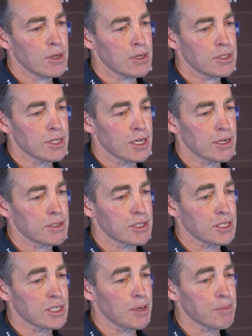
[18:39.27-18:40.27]

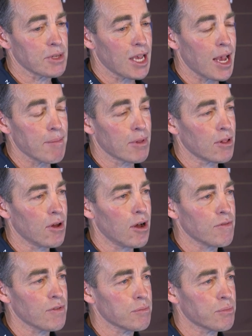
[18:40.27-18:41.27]
keep the game
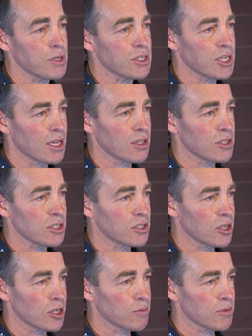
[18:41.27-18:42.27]
alive in pretty challenging
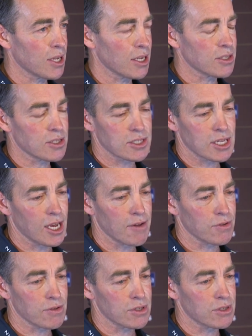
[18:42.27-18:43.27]
circumstances. The
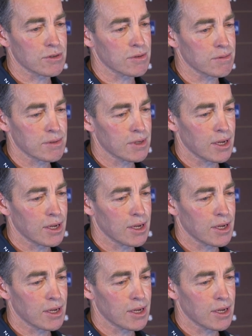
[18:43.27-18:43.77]
AFL are doing